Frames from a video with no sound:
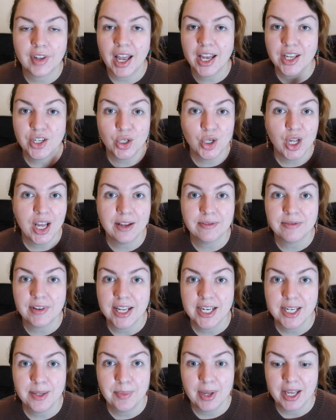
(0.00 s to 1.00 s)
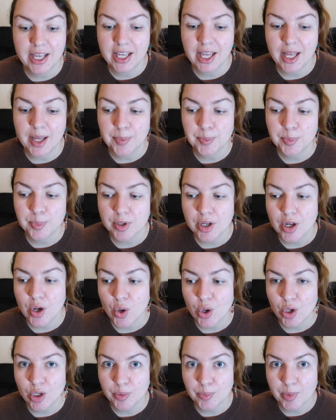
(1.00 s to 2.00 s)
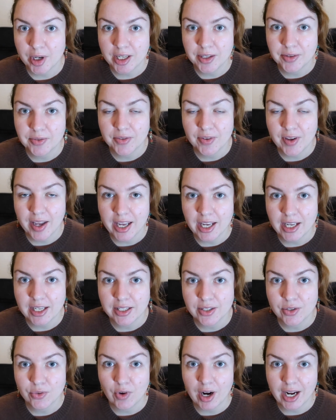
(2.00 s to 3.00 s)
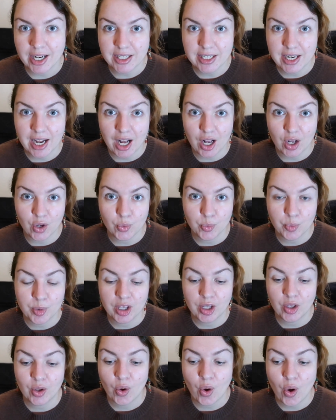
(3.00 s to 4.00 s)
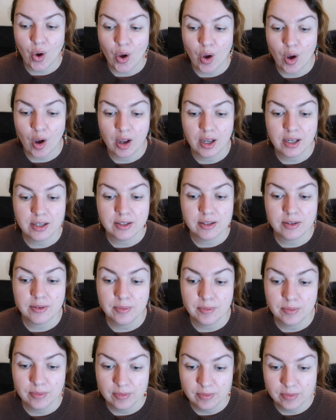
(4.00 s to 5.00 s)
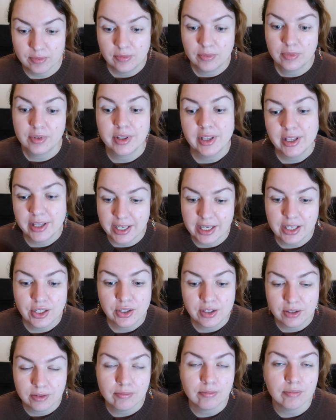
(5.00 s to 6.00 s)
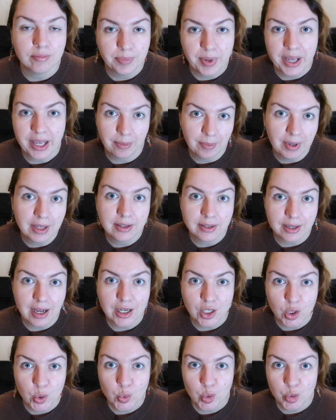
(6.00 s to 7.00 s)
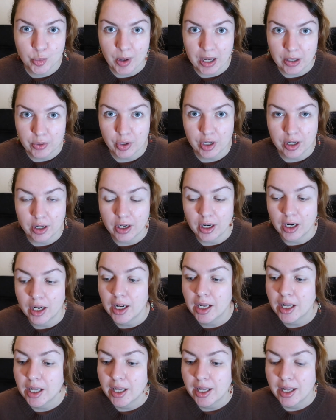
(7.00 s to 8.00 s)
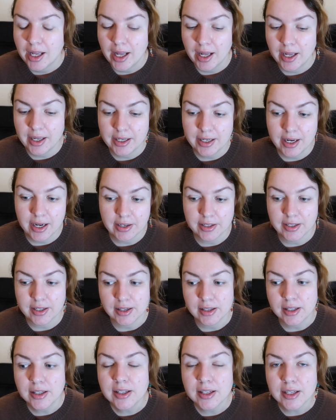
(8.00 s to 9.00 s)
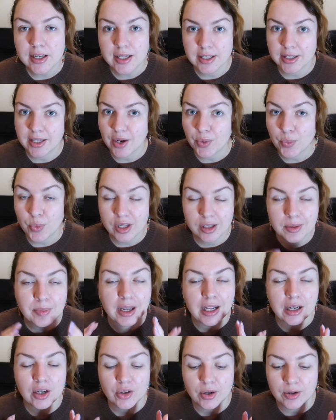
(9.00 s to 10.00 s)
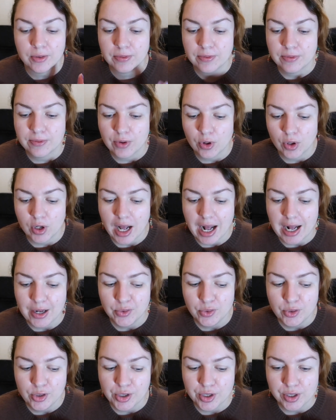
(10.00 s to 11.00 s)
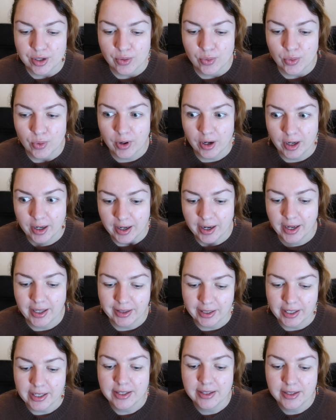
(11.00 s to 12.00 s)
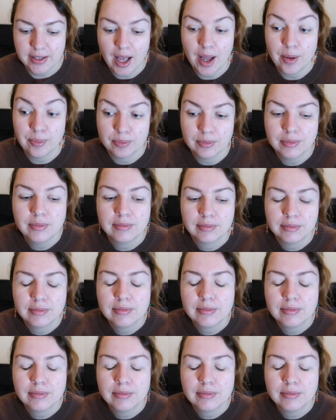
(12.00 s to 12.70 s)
I don't have any makeup on my face right now because these pigments are loose powder in essence, and there will be a lot of fallout, or at least some